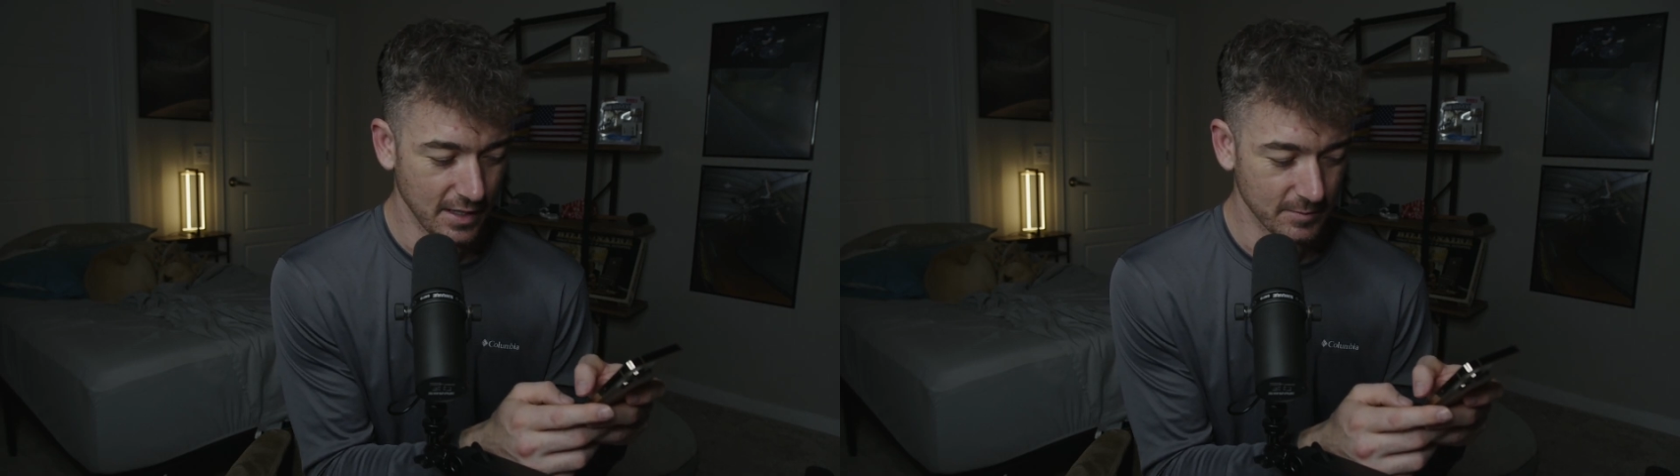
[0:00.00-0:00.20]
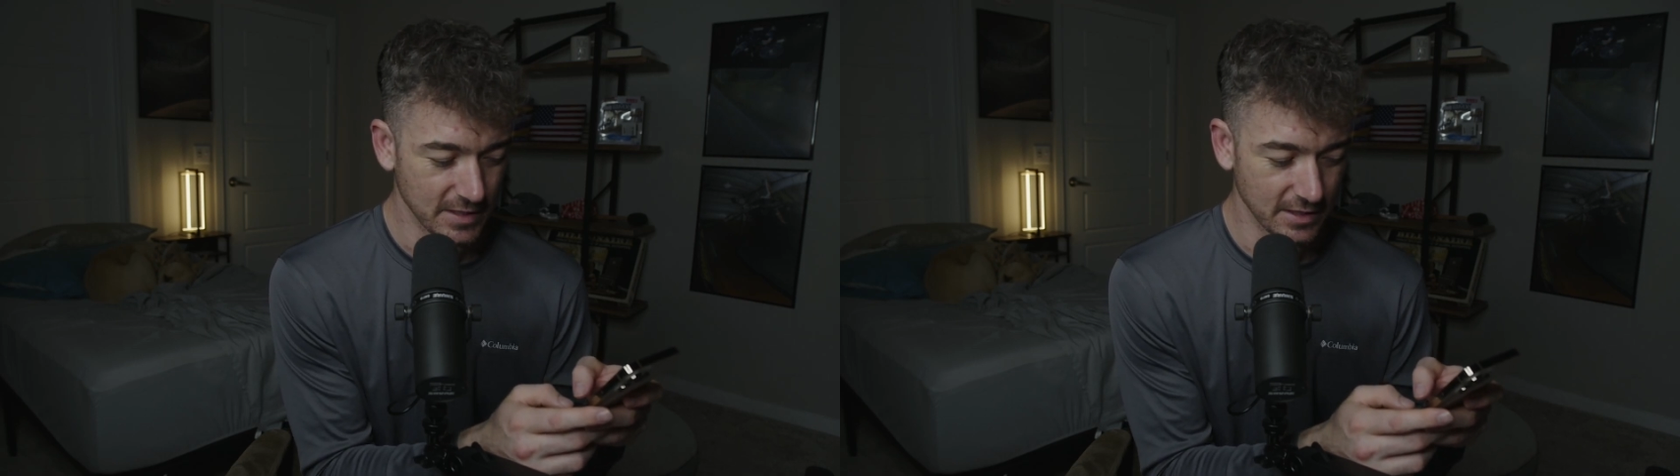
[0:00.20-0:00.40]

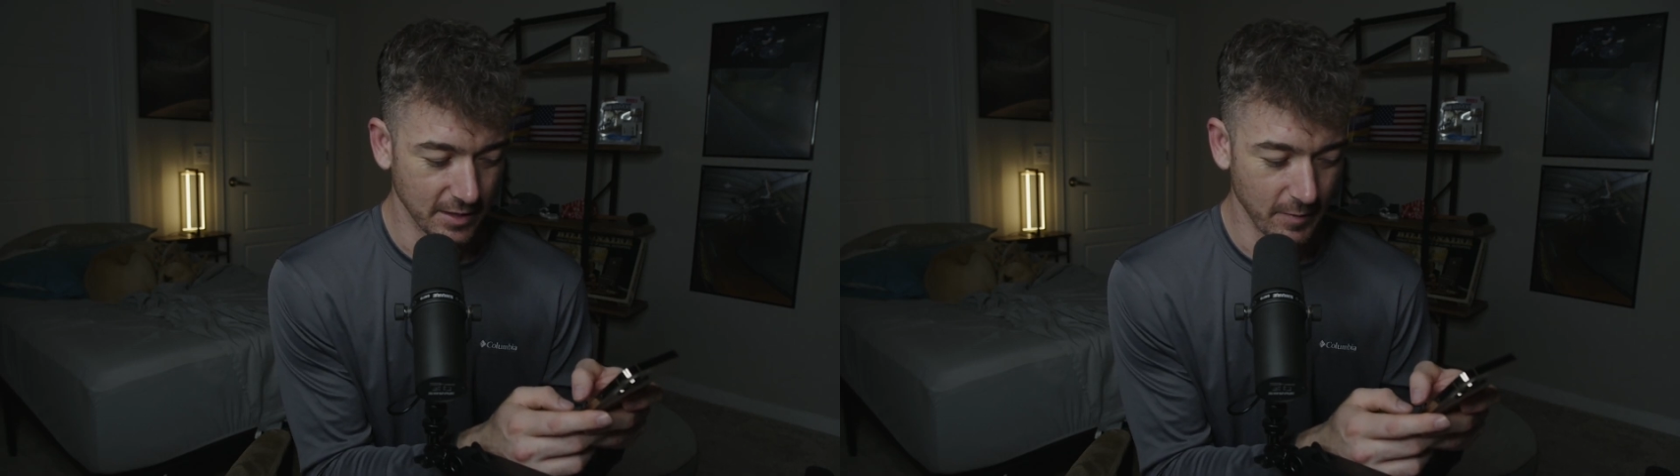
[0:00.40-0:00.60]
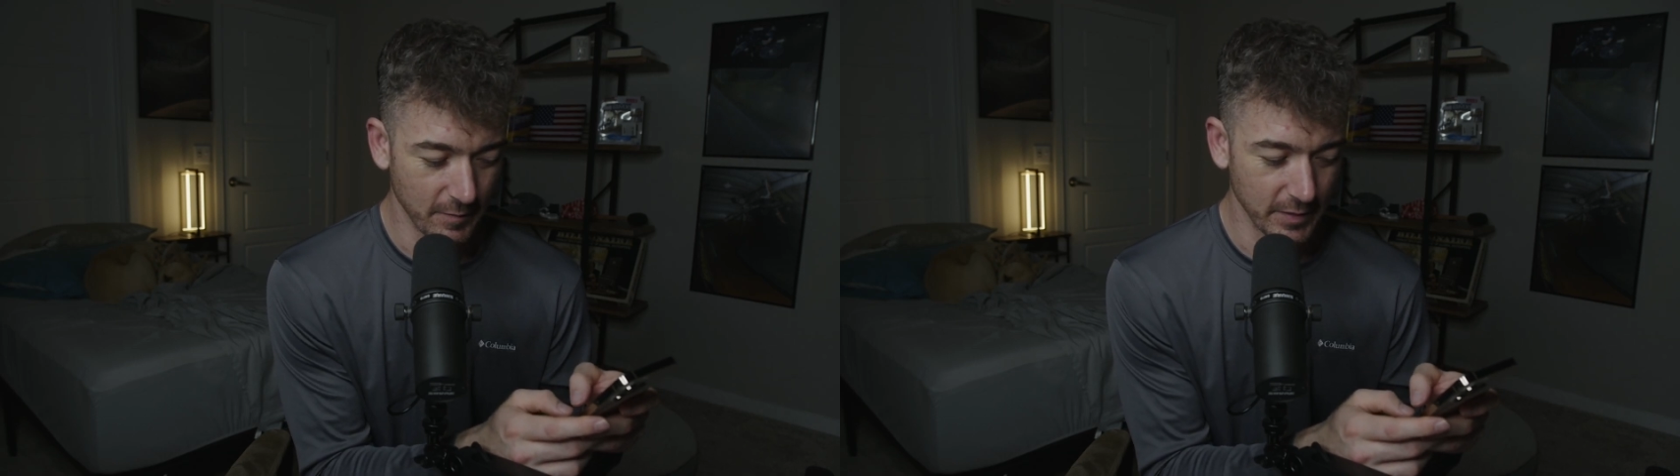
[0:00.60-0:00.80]
I'm telling
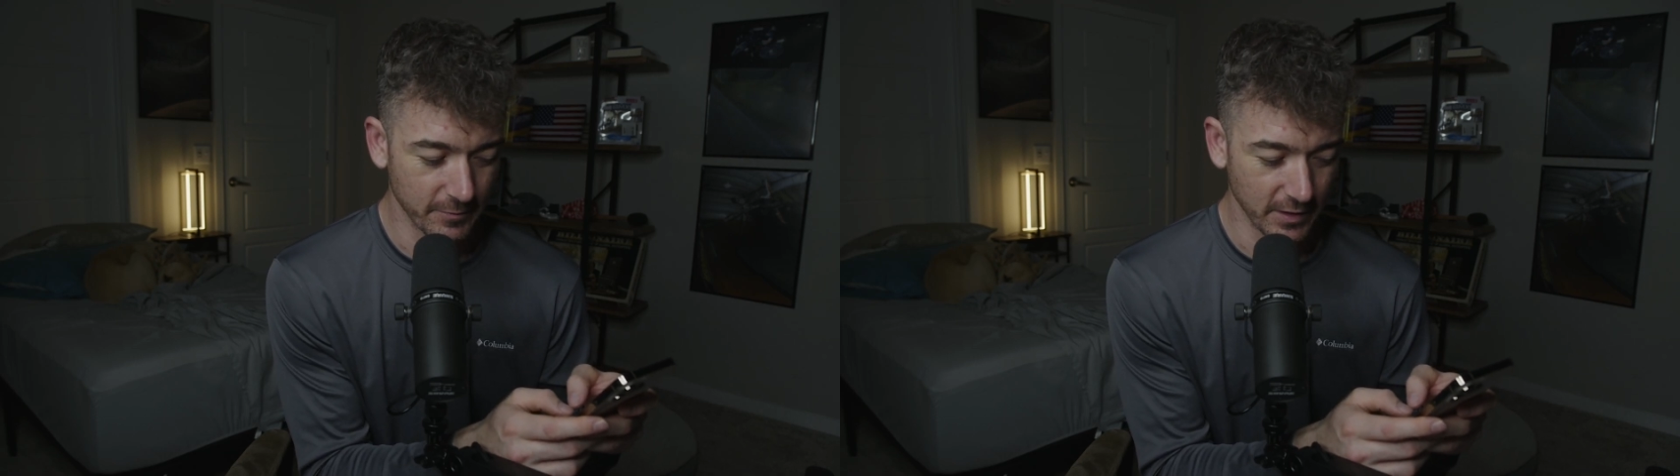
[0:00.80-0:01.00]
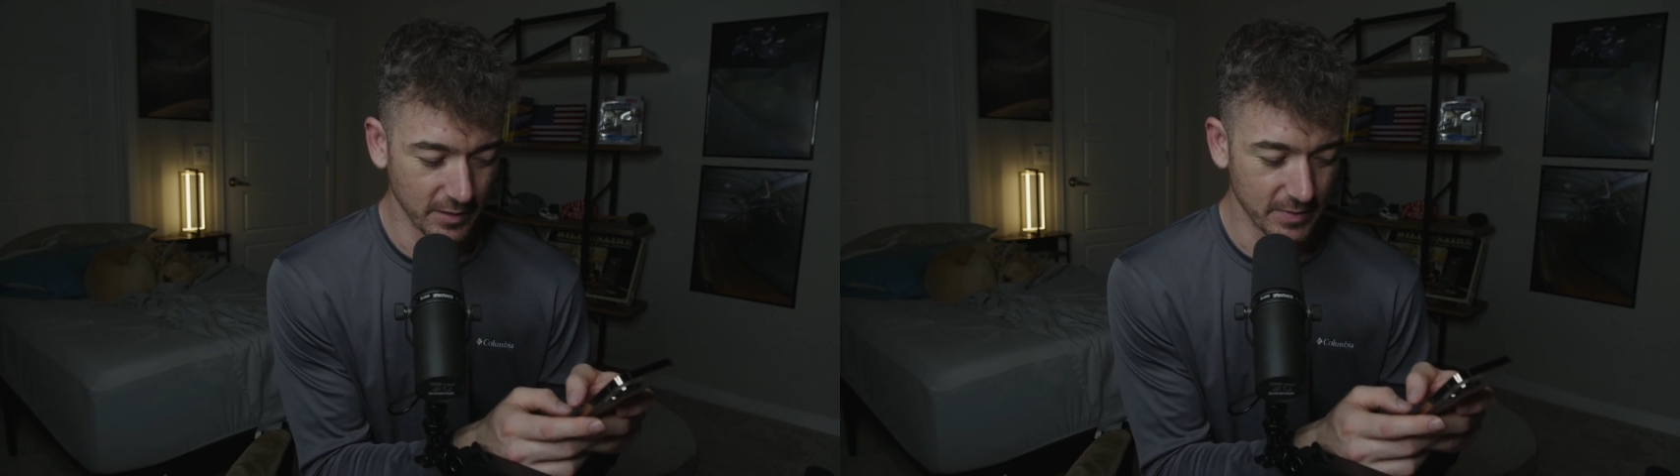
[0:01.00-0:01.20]
him I've been
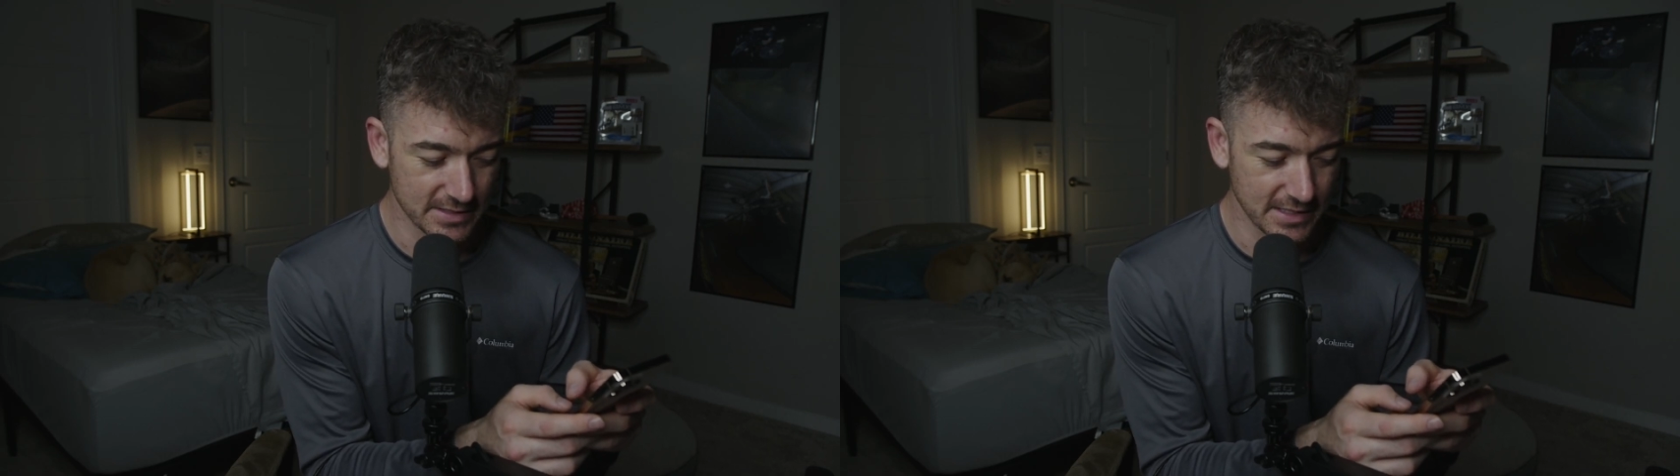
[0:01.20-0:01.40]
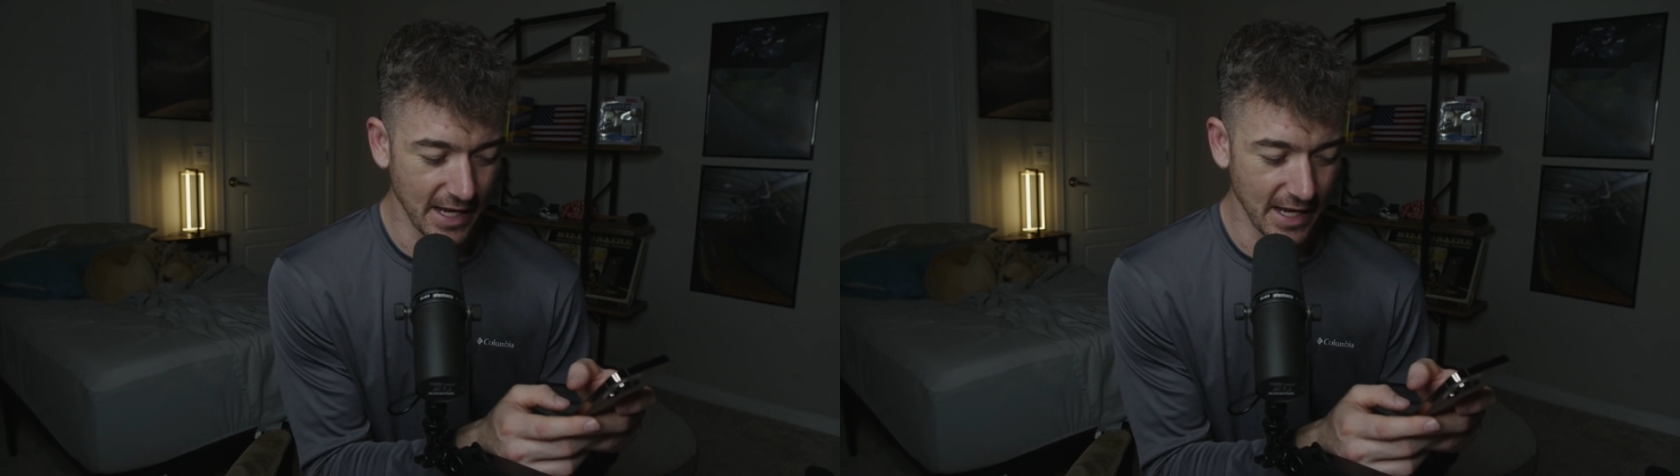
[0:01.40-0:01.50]
really busy.